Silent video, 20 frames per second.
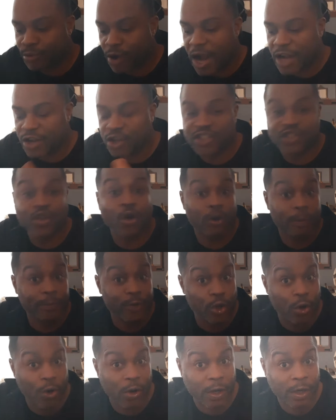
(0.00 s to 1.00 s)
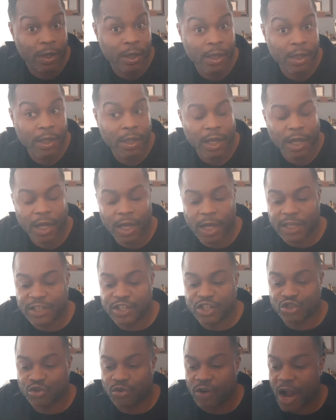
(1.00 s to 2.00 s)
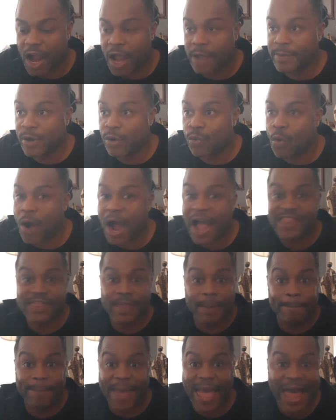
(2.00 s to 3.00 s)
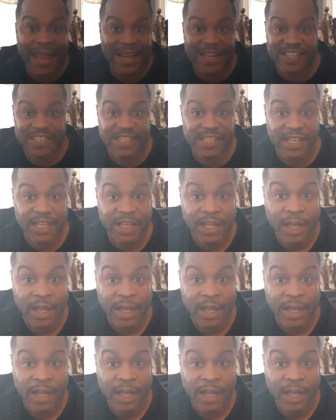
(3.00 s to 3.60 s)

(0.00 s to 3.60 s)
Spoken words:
Sotomayor, describing why the balancing